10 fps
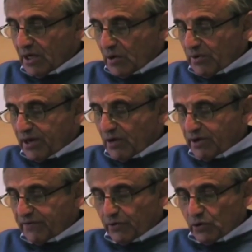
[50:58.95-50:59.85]
with only
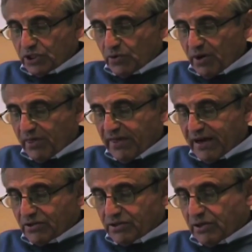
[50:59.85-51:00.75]

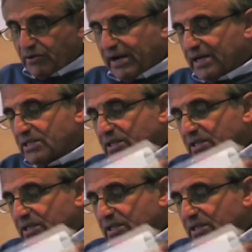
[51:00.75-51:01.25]
41,000 created